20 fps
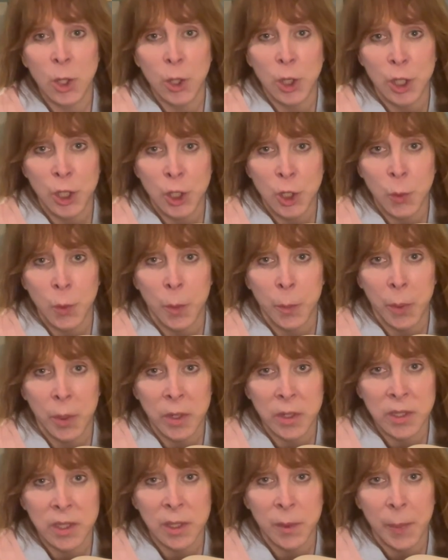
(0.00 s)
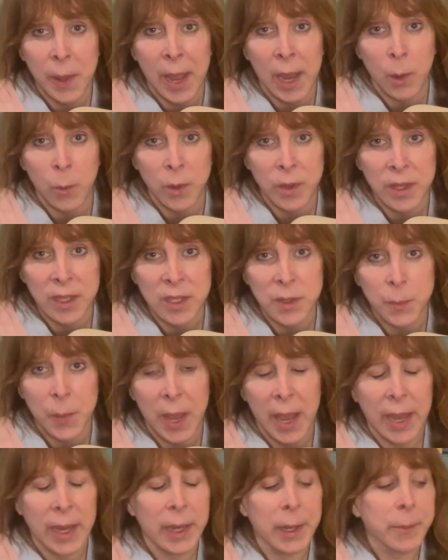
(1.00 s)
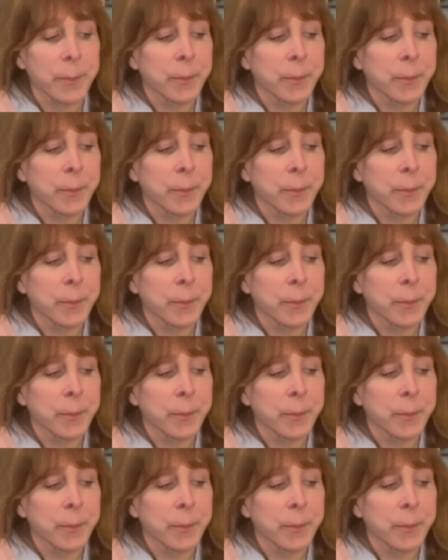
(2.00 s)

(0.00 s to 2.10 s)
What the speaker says: you can do a personal pack with this bag.